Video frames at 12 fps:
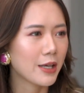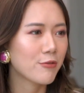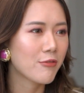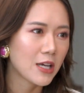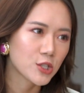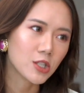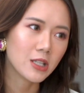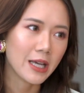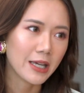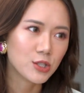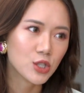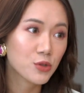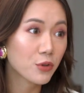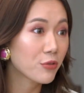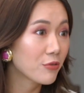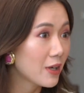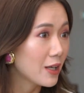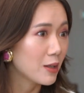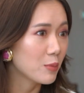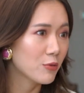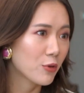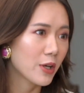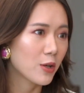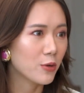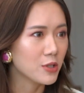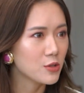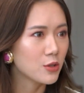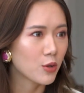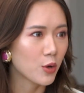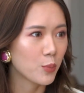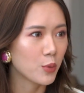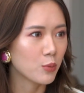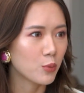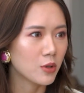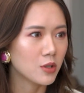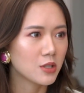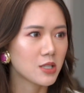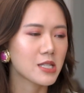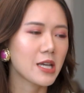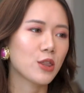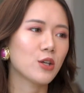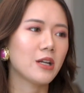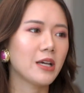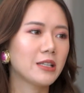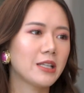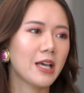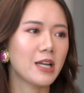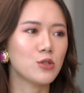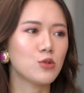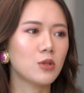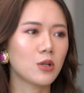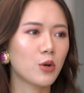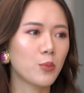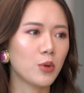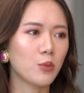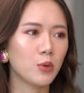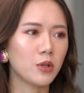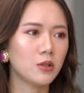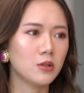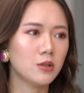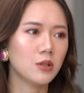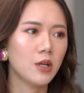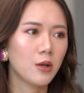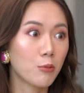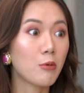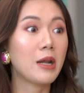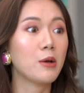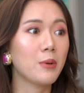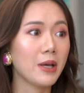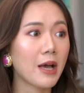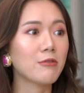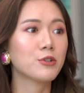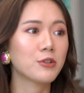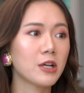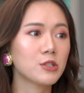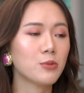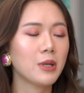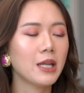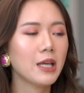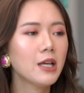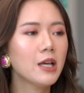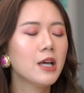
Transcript: fashion line just for fun before I go into the corporate world, because I thought I'd get into the corporate world right away after graduating.